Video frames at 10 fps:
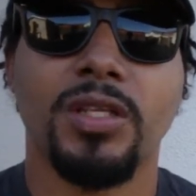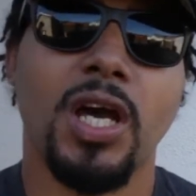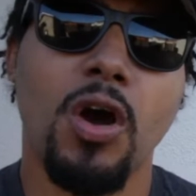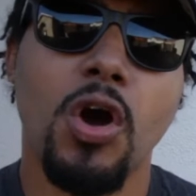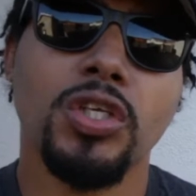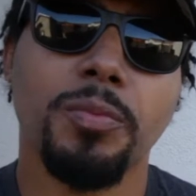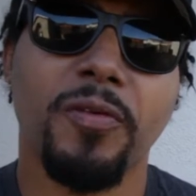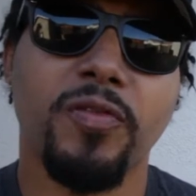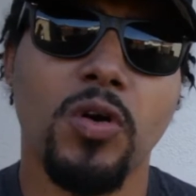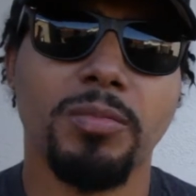that all your
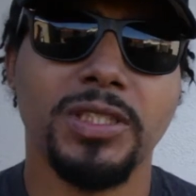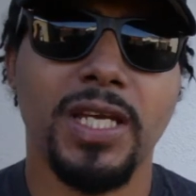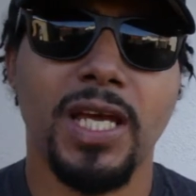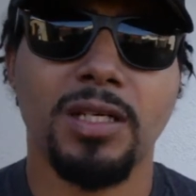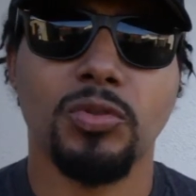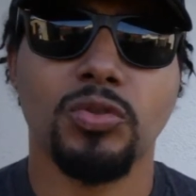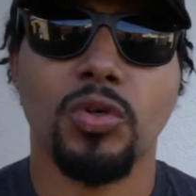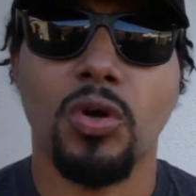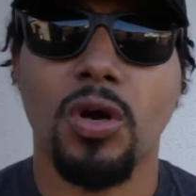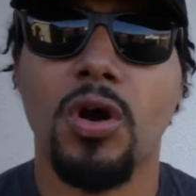performance
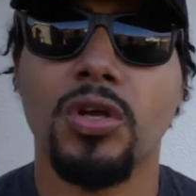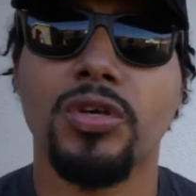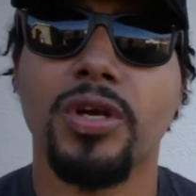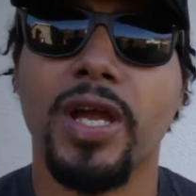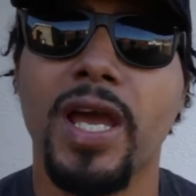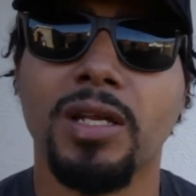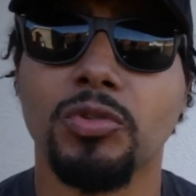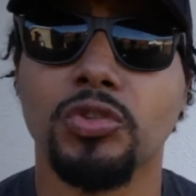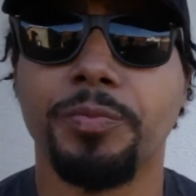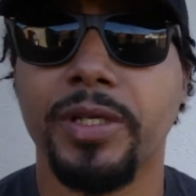animals, or all your
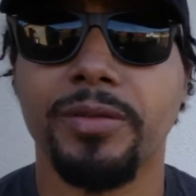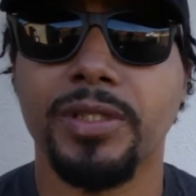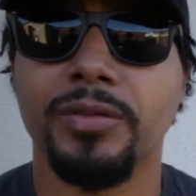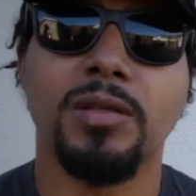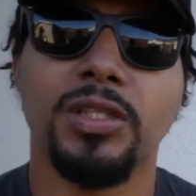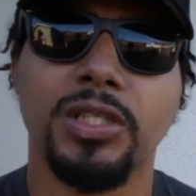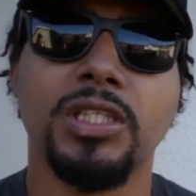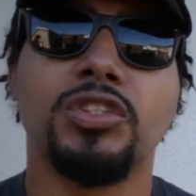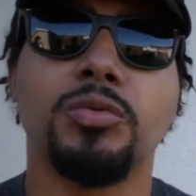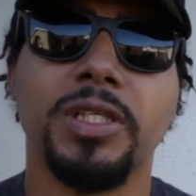animals period,
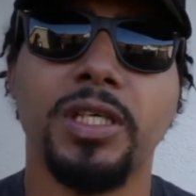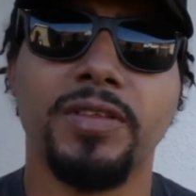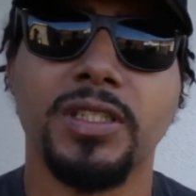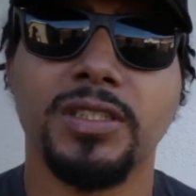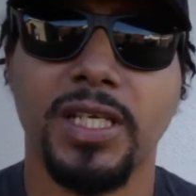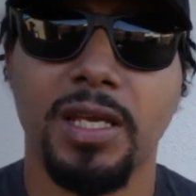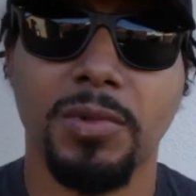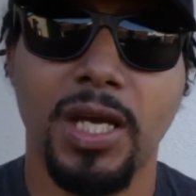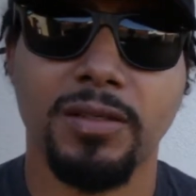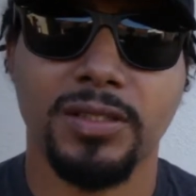needs to be living the
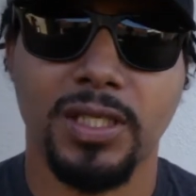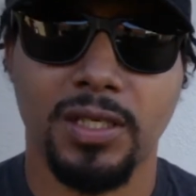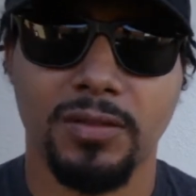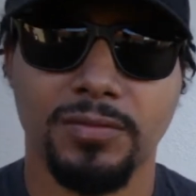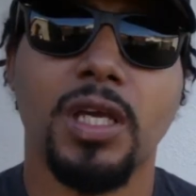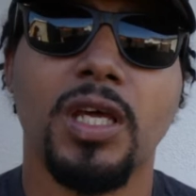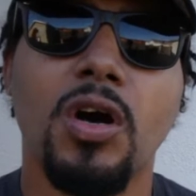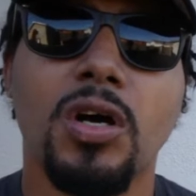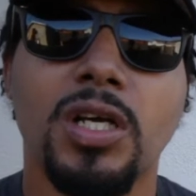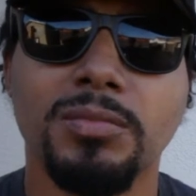same lifestyle. It
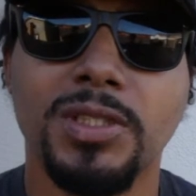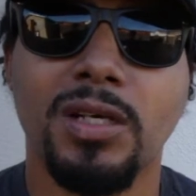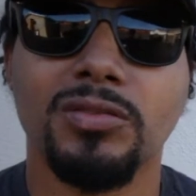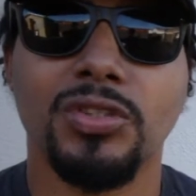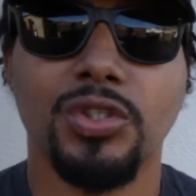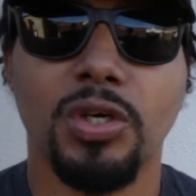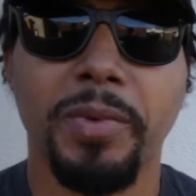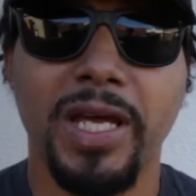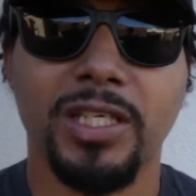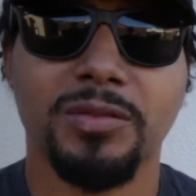all comes down to your
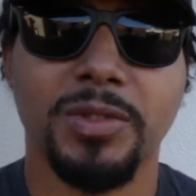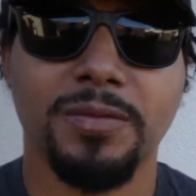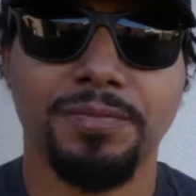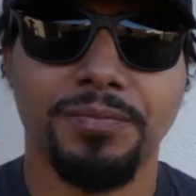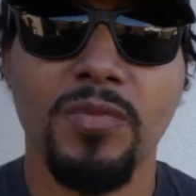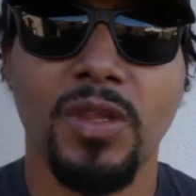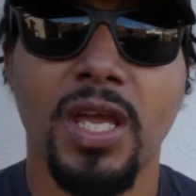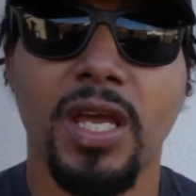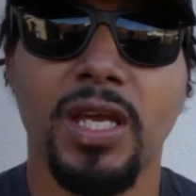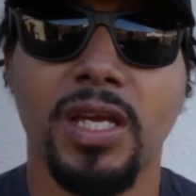management
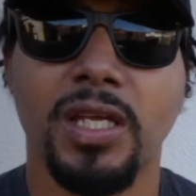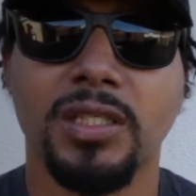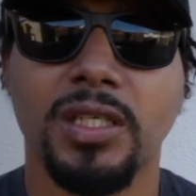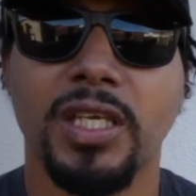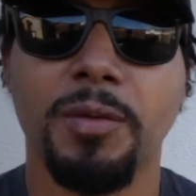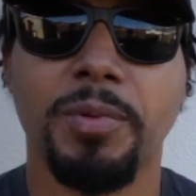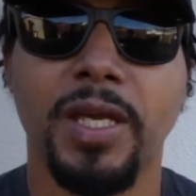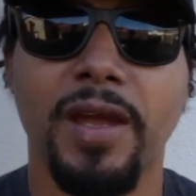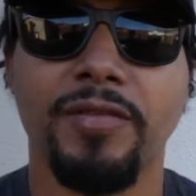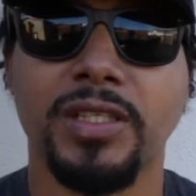and
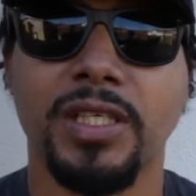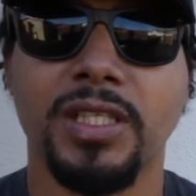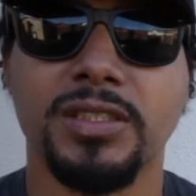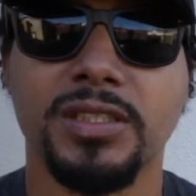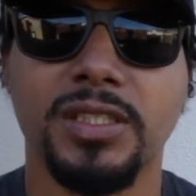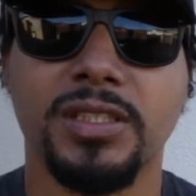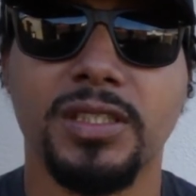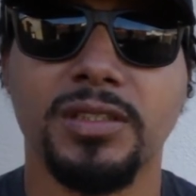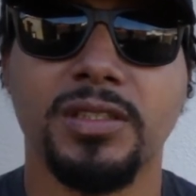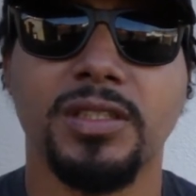keeping everything consistent.